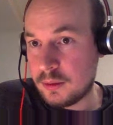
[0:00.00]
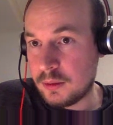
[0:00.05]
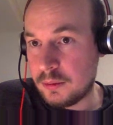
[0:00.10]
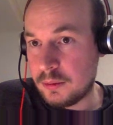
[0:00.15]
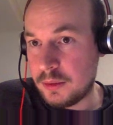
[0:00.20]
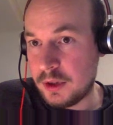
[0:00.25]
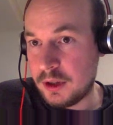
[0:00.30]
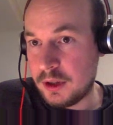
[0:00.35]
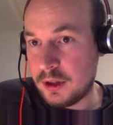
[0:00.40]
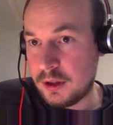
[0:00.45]

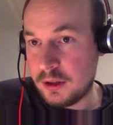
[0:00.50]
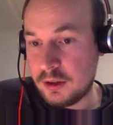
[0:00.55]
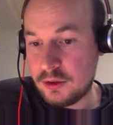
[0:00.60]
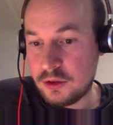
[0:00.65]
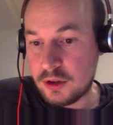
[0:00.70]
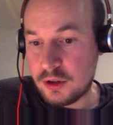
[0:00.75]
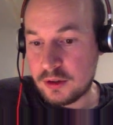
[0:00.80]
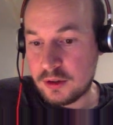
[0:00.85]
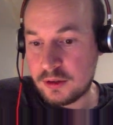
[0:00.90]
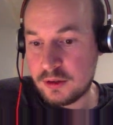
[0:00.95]
be
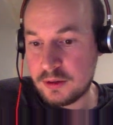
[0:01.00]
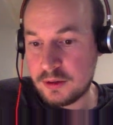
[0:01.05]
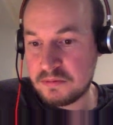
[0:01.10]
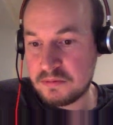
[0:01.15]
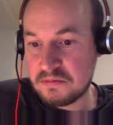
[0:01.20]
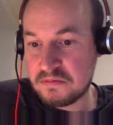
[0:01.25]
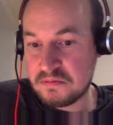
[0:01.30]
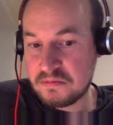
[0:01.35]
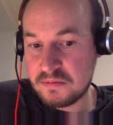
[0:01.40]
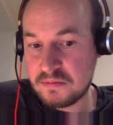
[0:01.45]
just
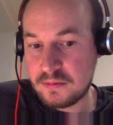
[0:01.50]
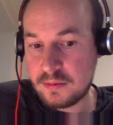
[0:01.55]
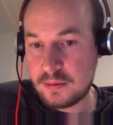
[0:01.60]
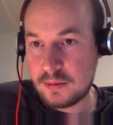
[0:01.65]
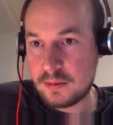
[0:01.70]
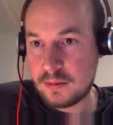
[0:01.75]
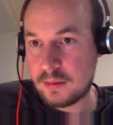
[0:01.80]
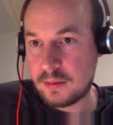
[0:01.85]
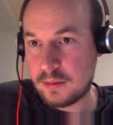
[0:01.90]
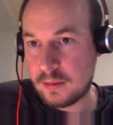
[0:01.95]

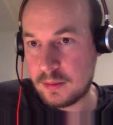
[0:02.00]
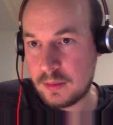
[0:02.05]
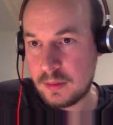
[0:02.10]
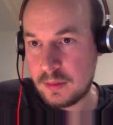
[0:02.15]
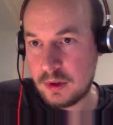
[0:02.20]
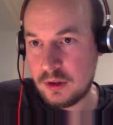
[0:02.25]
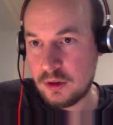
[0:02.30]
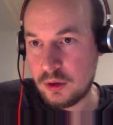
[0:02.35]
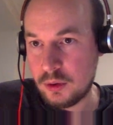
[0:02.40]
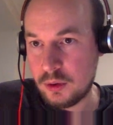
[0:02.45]

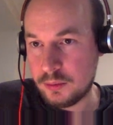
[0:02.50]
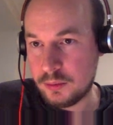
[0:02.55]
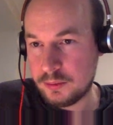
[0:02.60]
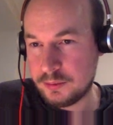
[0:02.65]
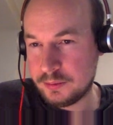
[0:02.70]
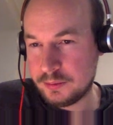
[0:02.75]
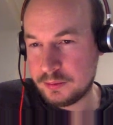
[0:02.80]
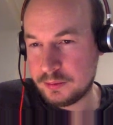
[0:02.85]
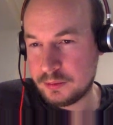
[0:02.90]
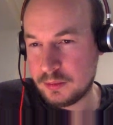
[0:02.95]
2.
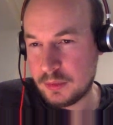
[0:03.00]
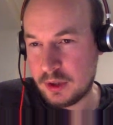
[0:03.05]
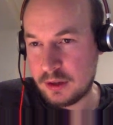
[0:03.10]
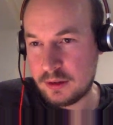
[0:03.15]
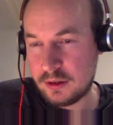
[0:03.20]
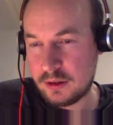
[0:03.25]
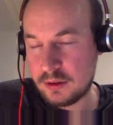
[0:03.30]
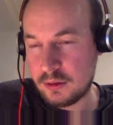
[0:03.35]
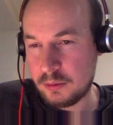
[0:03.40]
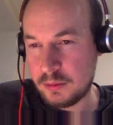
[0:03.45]
And
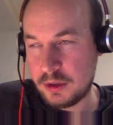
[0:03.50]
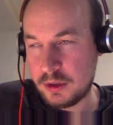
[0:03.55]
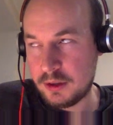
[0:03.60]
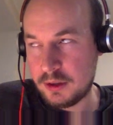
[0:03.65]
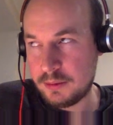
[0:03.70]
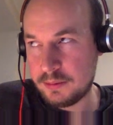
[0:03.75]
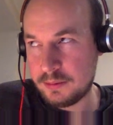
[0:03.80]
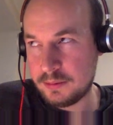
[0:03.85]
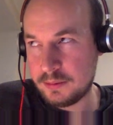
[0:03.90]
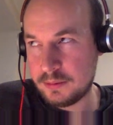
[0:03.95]
this will be,
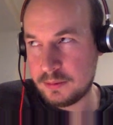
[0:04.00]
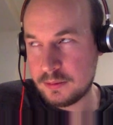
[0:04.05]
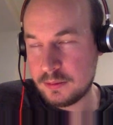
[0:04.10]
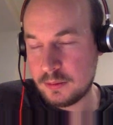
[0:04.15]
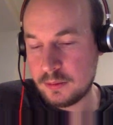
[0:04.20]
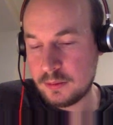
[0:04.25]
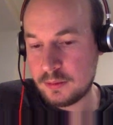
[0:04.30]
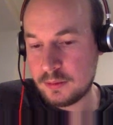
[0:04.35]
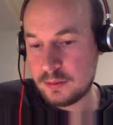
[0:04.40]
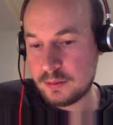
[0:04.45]

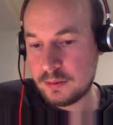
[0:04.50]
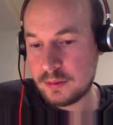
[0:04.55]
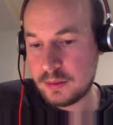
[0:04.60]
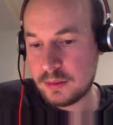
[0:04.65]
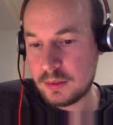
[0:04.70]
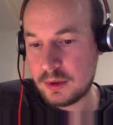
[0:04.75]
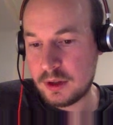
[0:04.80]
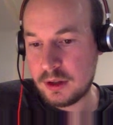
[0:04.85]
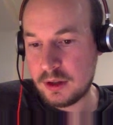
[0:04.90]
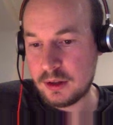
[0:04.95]

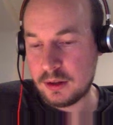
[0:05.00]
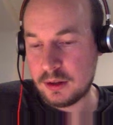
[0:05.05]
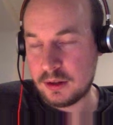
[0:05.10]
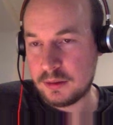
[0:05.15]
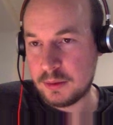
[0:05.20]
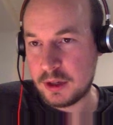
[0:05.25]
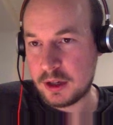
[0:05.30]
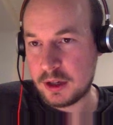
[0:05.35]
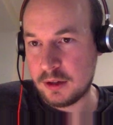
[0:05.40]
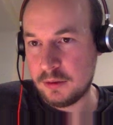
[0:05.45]
let's
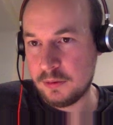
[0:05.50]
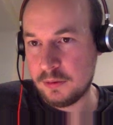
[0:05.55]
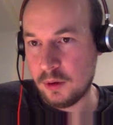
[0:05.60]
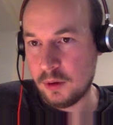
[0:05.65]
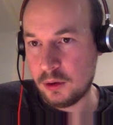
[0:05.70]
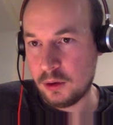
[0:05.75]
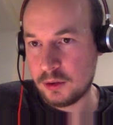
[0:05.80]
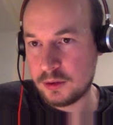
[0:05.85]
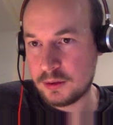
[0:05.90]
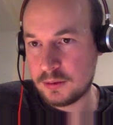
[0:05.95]
make it
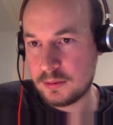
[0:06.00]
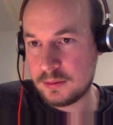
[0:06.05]
false.